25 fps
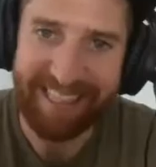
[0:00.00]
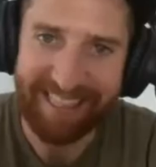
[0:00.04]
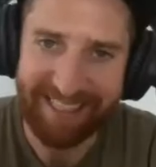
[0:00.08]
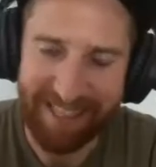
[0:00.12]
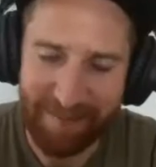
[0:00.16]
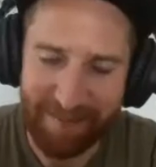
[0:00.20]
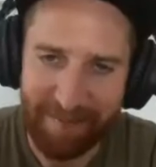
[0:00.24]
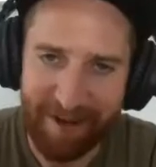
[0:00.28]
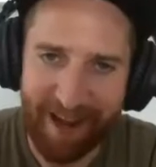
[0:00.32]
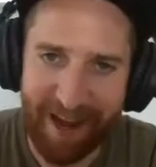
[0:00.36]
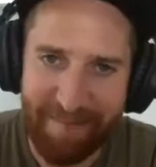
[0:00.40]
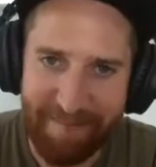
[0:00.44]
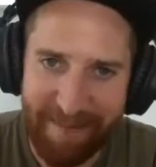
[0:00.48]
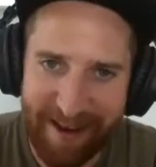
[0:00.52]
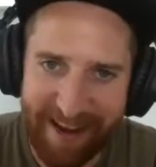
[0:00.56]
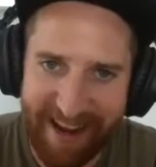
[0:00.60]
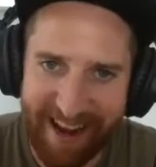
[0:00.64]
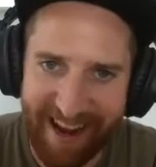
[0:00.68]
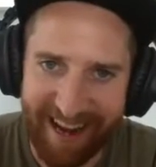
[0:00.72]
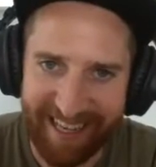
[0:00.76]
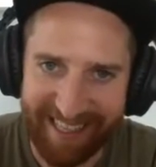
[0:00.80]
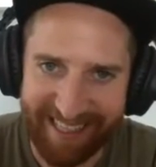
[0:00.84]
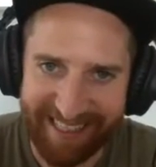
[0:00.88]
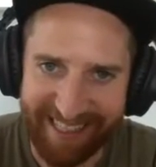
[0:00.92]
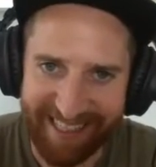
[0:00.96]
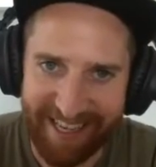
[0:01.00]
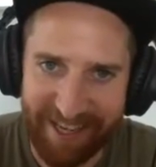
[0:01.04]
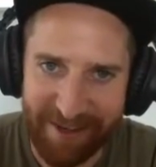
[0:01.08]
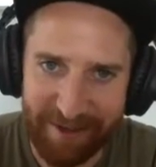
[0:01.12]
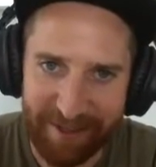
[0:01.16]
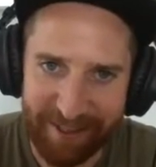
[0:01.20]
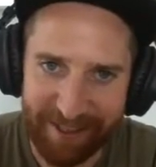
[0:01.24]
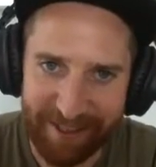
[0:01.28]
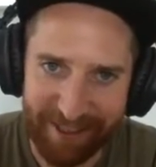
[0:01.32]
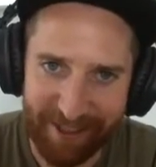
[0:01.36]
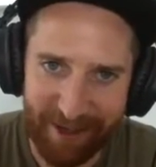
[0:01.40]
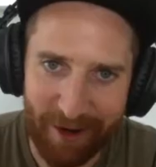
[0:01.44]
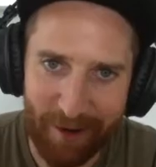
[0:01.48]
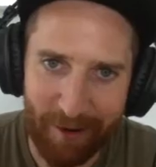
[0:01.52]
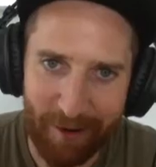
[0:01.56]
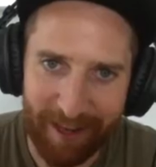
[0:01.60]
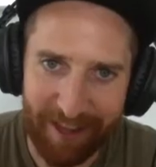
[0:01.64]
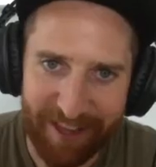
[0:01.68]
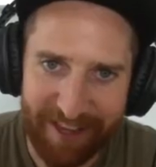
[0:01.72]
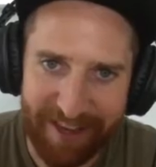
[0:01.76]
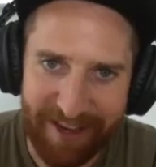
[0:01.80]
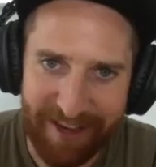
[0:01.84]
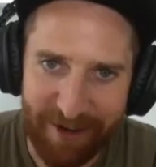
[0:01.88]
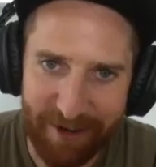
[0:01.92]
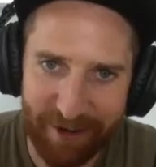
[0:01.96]
sub 9 minute I set you as the goal. I
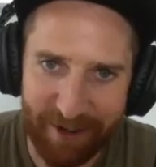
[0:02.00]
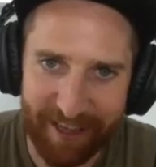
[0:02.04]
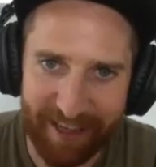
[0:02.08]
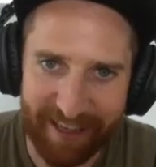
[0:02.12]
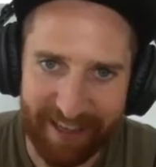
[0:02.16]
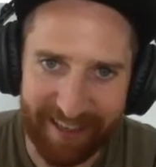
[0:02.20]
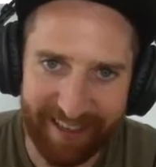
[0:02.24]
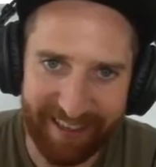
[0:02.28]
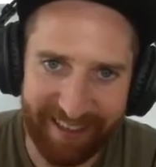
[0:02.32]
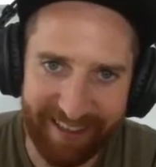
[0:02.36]
think you got it.